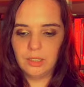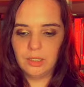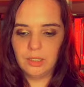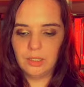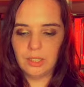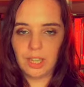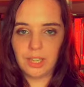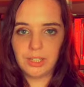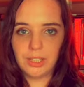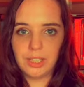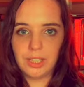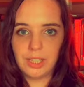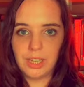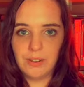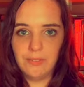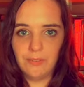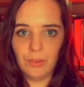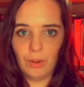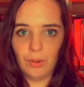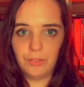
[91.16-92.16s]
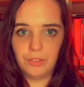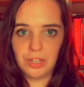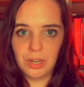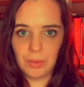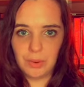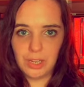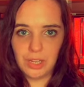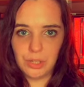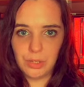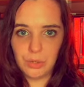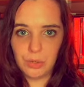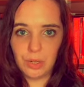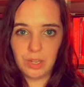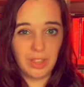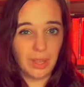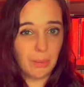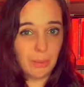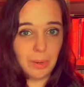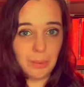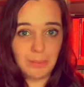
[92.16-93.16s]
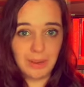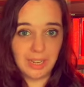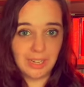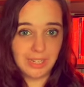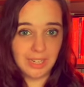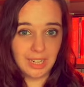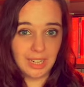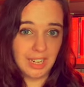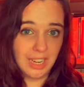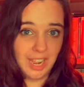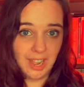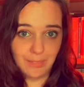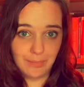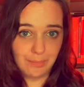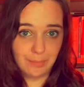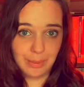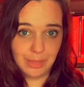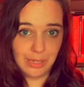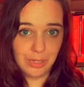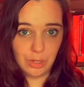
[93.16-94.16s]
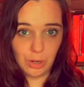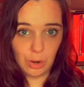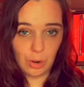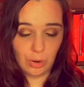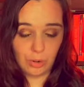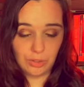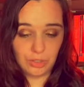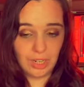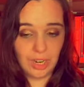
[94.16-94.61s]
that's involved in our history that we basically haven't been taught,